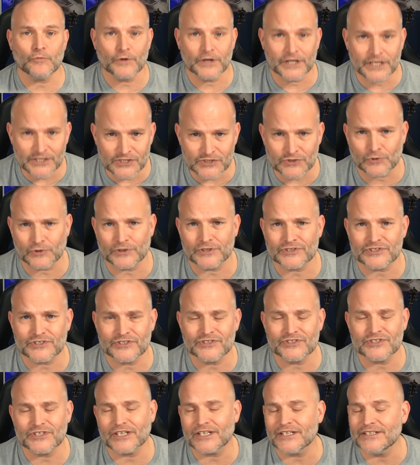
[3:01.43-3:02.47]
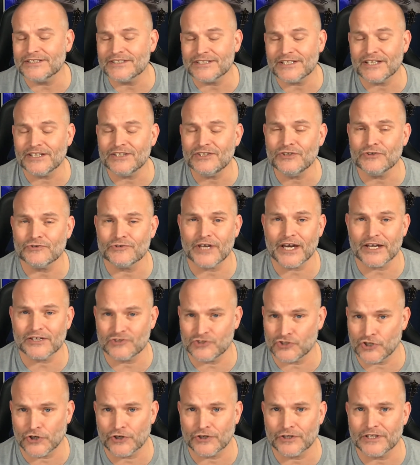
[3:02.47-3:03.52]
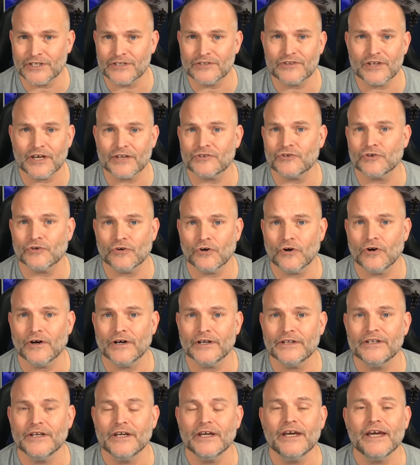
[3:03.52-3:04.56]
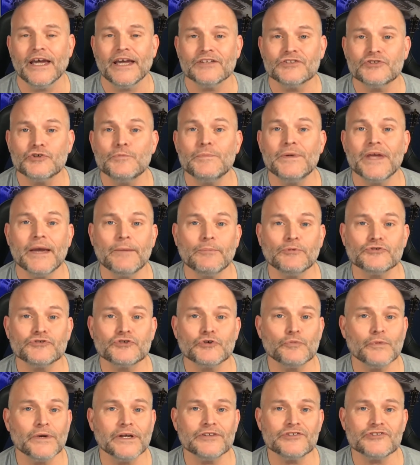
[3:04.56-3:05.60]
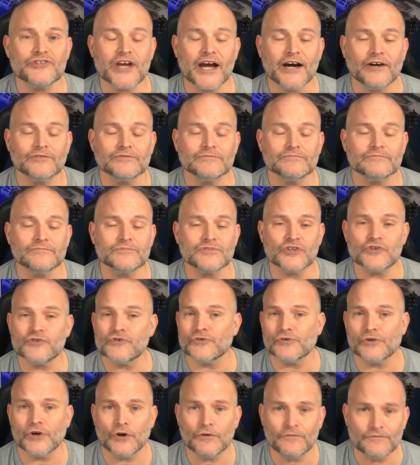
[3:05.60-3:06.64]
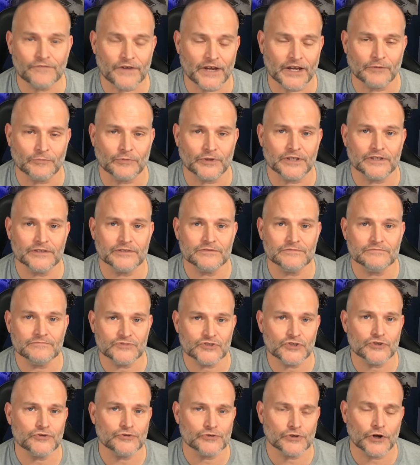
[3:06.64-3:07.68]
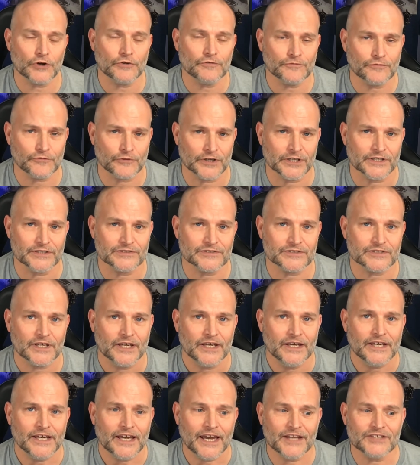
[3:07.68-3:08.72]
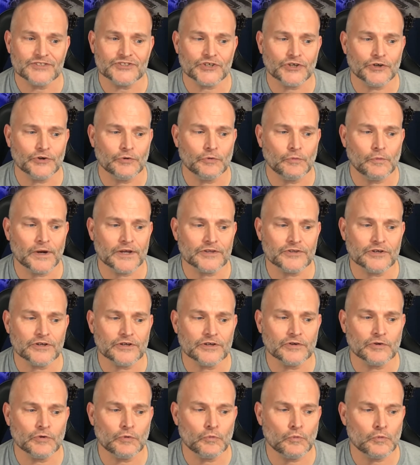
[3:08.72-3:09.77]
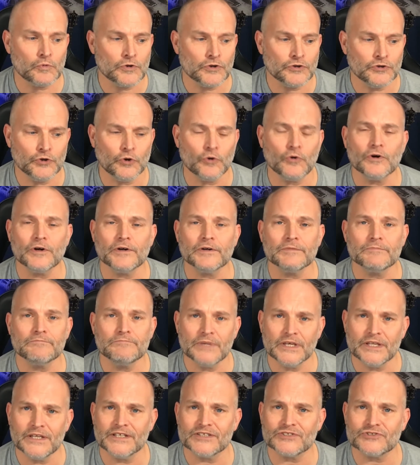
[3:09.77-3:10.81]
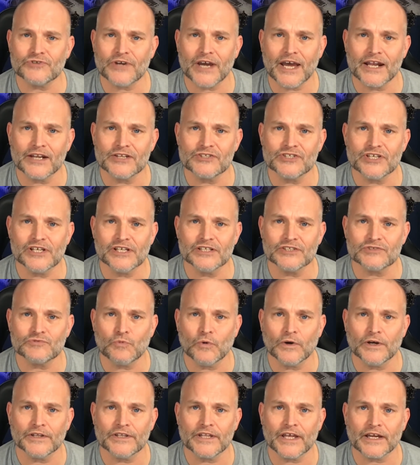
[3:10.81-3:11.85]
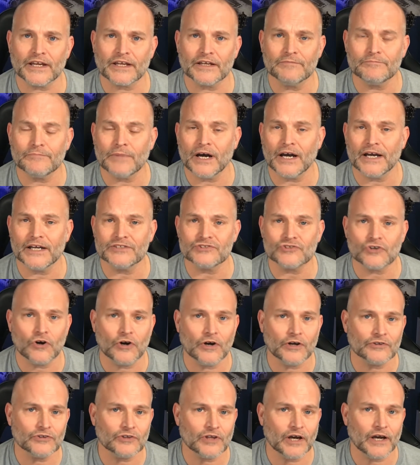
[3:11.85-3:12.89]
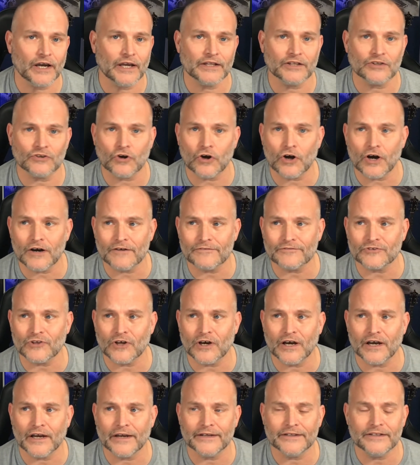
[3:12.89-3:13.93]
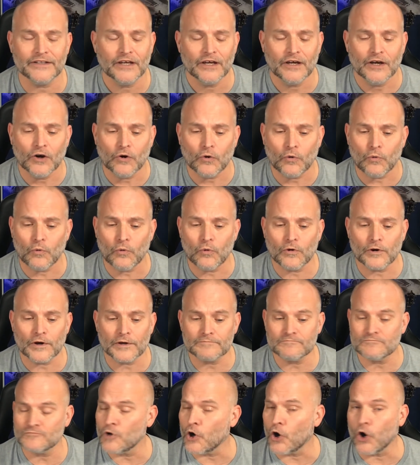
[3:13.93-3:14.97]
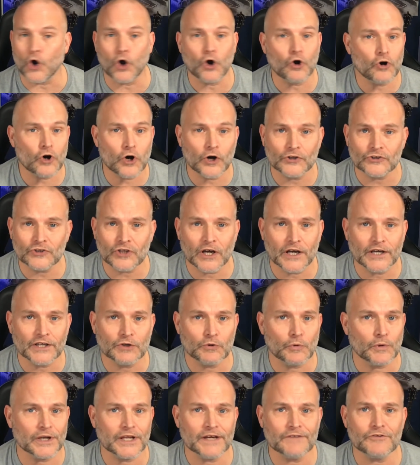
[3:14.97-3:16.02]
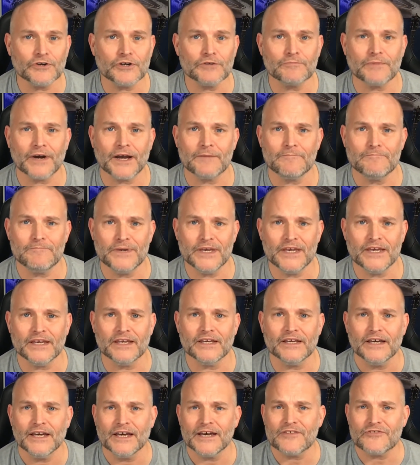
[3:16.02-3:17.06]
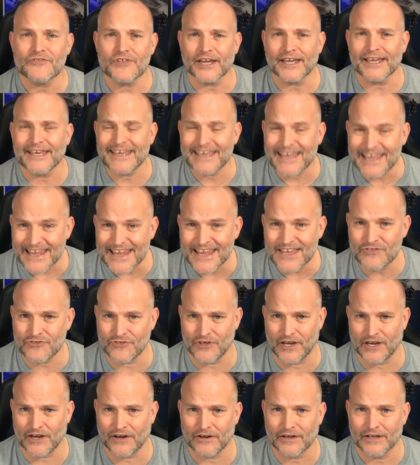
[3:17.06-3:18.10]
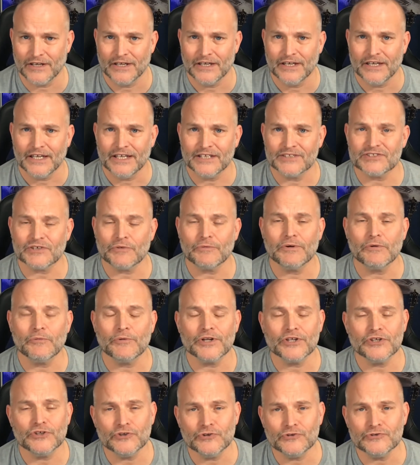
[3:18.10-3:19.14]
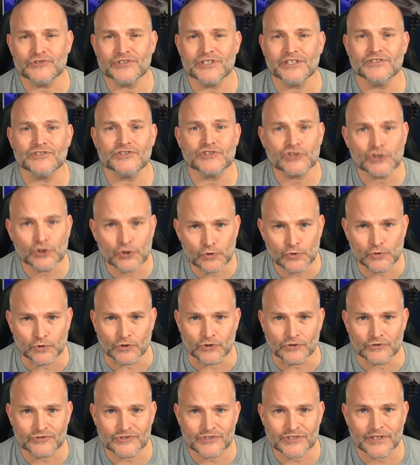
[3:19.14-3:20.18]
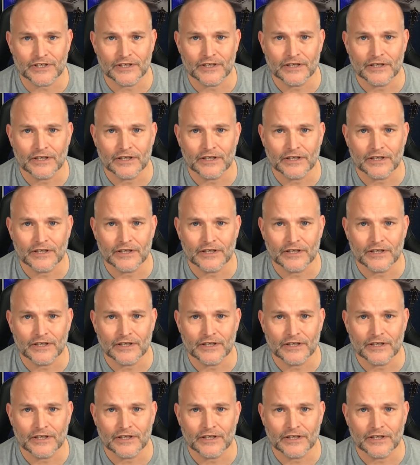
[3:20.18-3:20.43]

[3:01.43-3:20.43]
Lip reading: resources to continue that journey that they're on, to be able to reach out to their own family and to their own friends. And so whether your media strategy is one that combines online and offline, or all online, or whatever it might be, the key there is that we want to use these tools